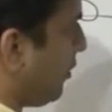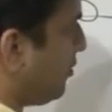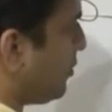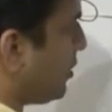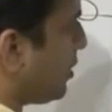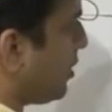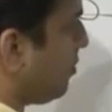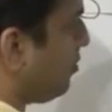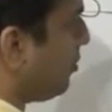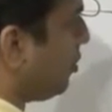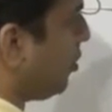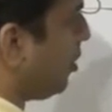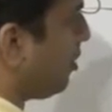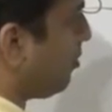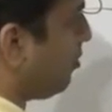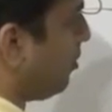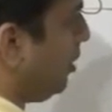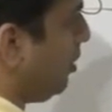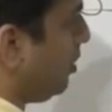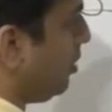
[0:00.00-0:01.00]
from some
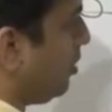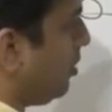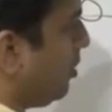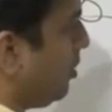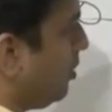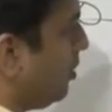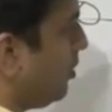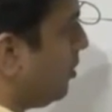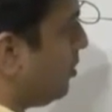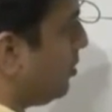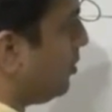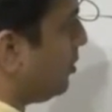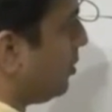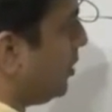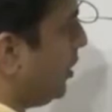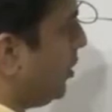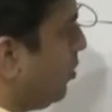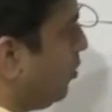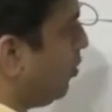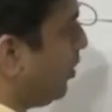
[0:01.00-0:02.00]
normal
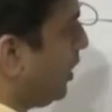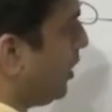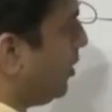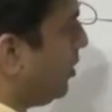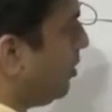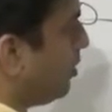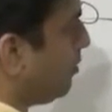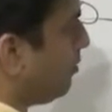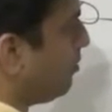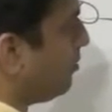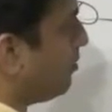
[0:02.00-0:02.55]
zero one,